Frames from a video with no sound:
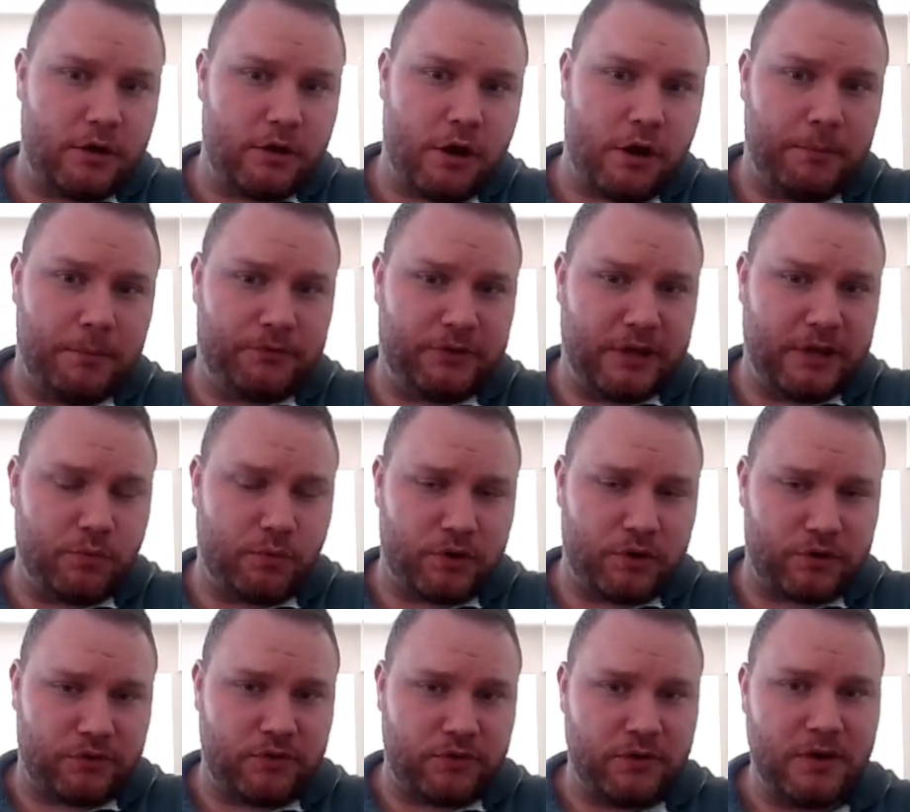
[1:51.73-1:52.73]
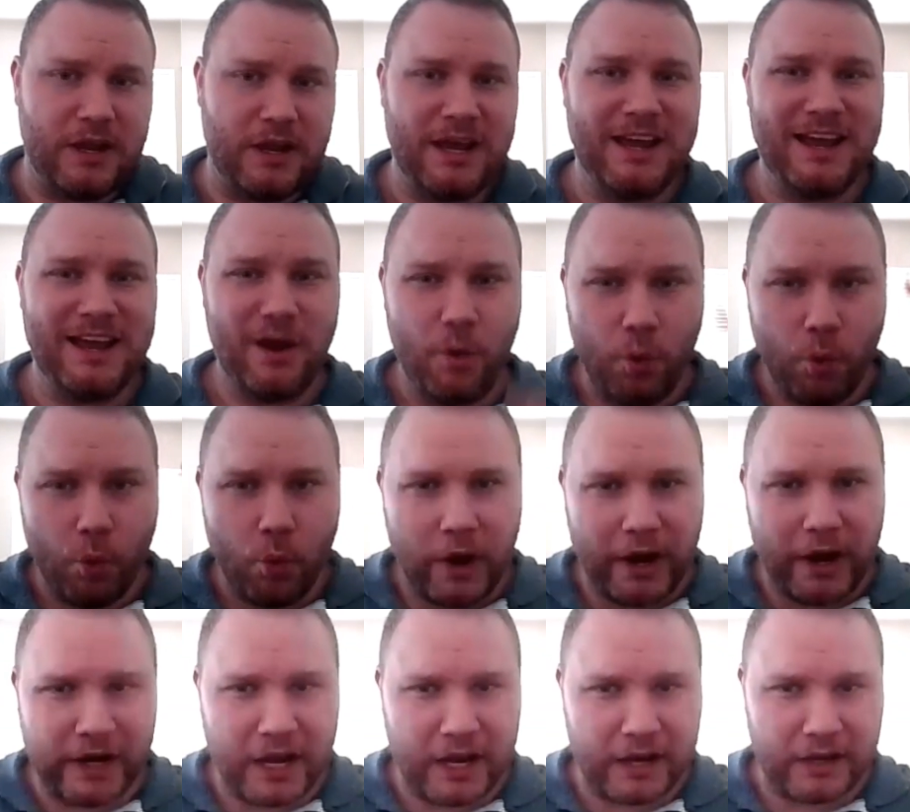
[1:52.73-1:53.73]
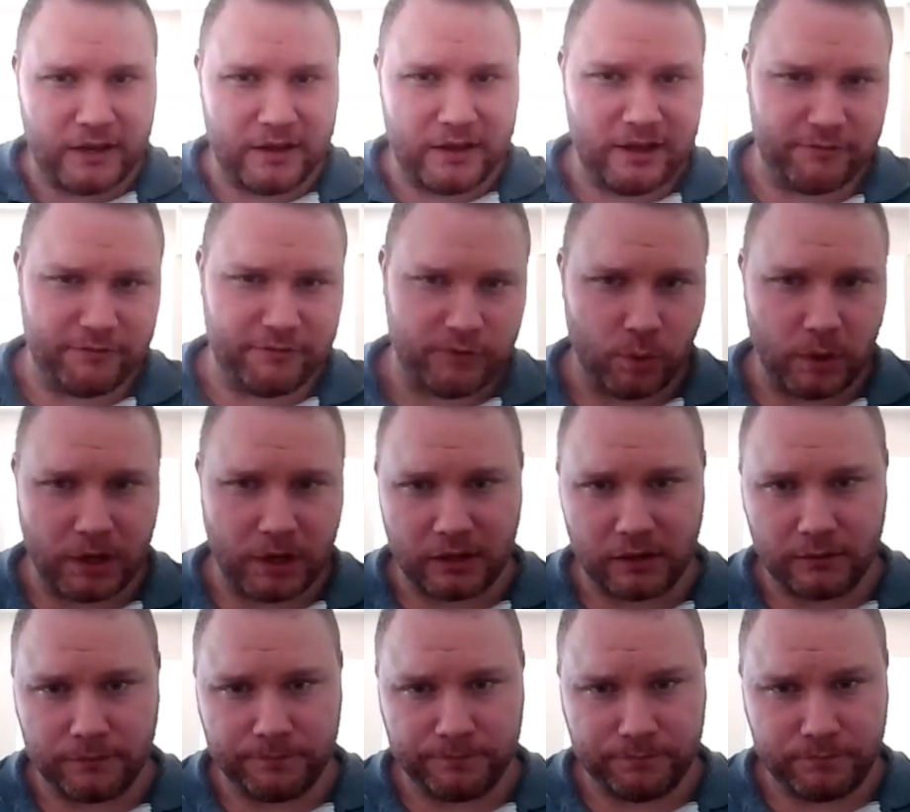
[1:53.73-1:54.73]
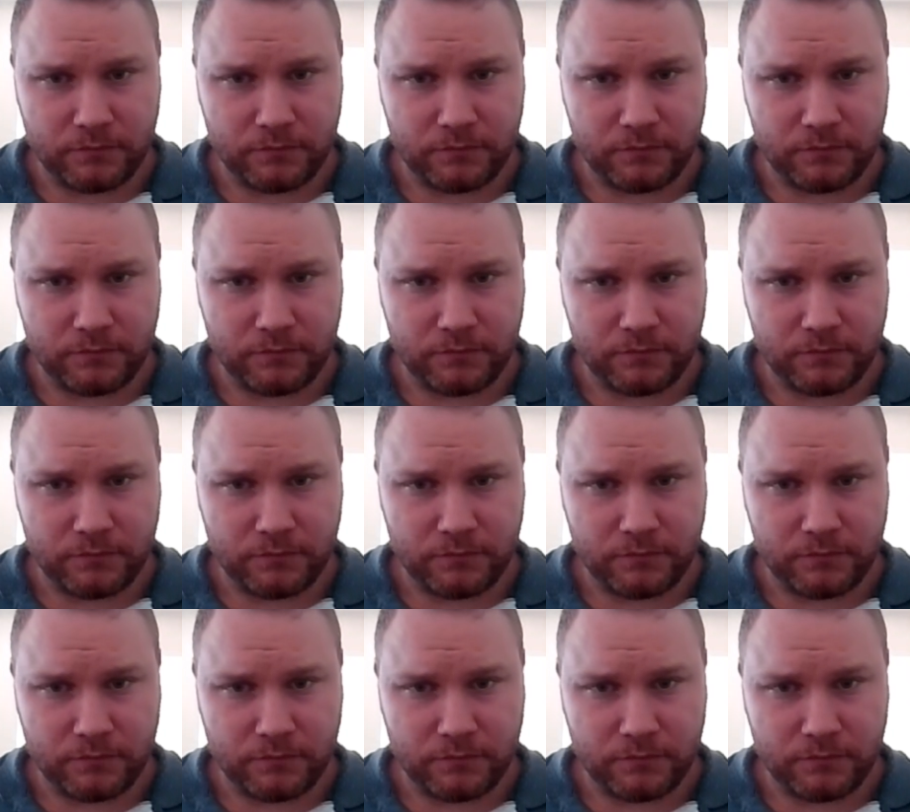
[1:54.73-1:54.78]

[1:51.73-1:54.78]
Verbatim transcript: comes inwards, winging, if you will.